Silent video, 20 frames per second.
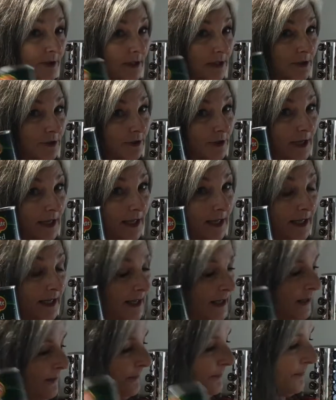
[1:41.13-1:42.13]
These are
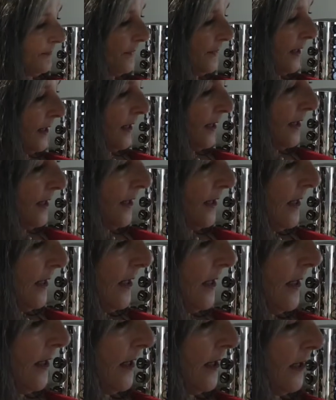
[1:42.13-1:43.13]
key.
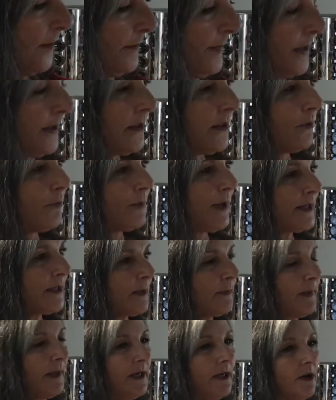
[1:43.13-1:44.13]
The
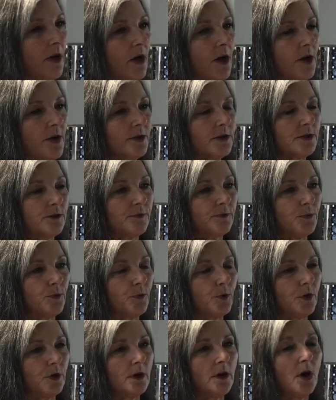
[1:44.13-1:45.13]
recipe calls
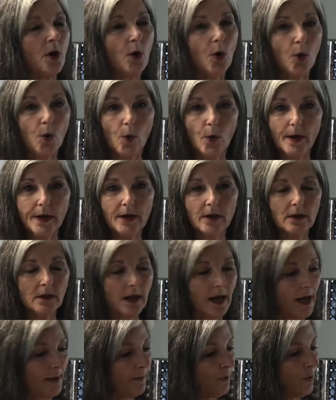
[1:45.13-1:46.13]
for oil.
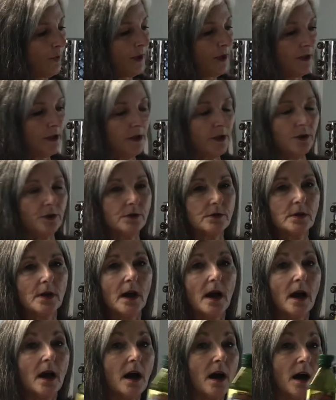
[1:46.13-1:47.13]
I'm going to use
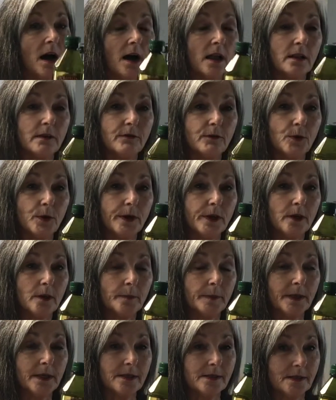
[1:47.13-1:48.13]
olive oil
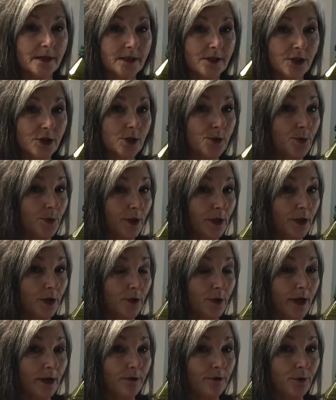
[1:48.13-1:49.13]
because it's just really
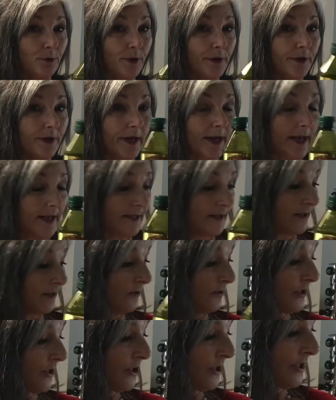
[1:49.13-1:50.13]
great for you and it has a
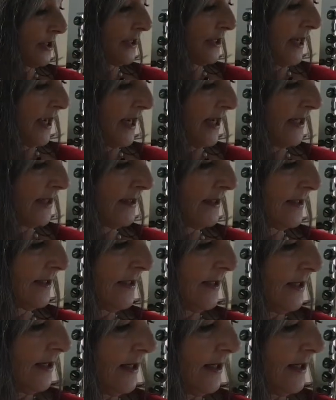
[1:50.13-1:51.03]
delicious taste.